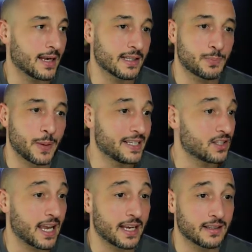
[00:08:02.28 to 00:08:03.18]
this page,
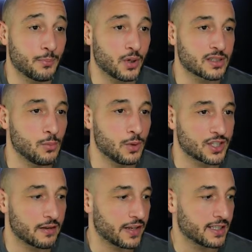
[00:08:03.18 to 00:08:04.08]
again, they're putting so much
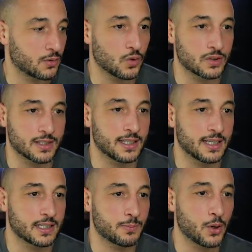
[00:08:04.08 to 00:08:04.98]
effort into what's in
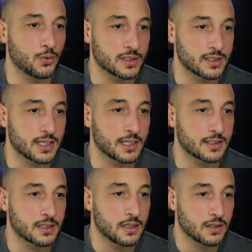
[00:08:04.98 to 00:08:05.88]
this:
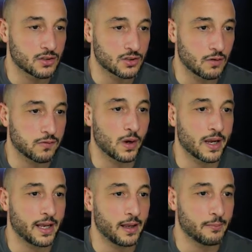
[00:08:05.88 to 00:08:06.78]
bonuses,
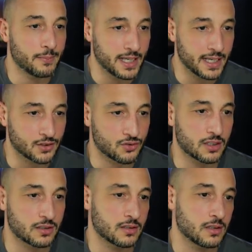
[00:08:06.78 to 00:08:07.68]
software, meet the
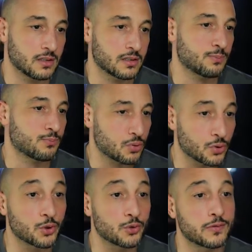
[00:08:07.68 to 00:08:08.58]
instructors,
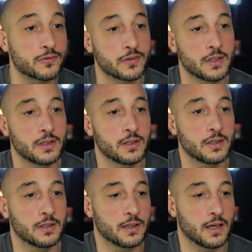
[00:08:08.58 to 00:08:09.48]
proof,
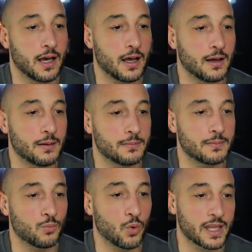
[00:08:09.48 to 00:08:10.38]

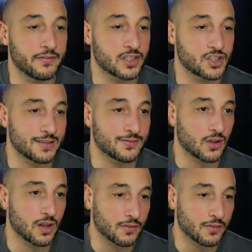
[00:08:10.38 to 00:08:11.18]
what they've achieved on other